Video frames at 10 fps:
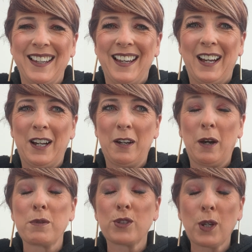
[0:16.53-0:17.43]
I
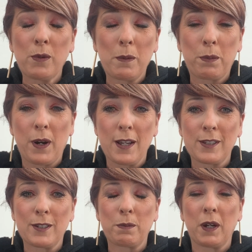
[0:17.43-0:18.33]
was so
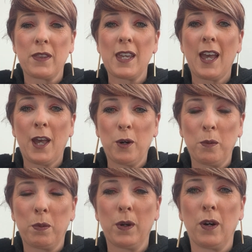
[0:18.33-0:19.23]
impressed by the help
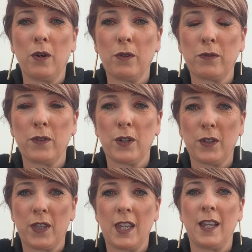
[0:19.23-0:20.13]
of
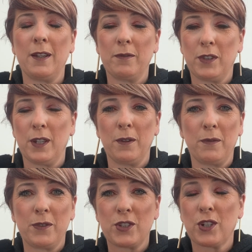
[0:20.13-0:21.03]
the
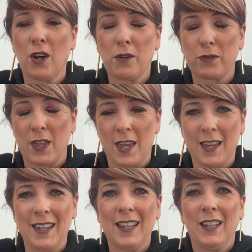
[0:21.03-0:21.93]
staff there,
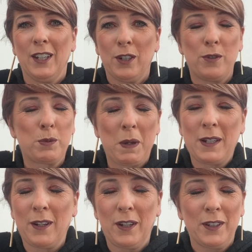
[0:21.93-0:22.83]
who
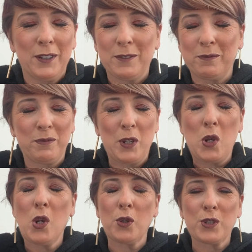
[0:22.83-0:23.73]
spent
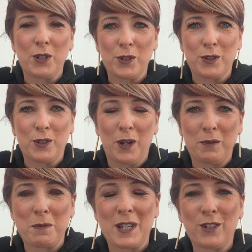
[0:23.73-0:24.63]
lots and lots of time
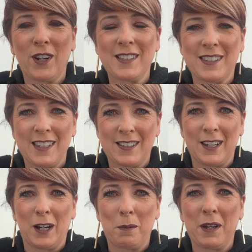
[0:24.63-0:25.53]
with me trying to set it
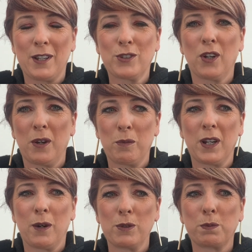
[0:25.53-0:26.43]
up at a time when
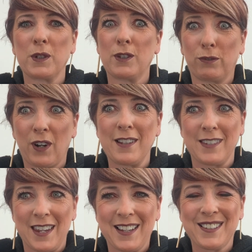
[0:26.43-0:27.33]
I was pretty frantic.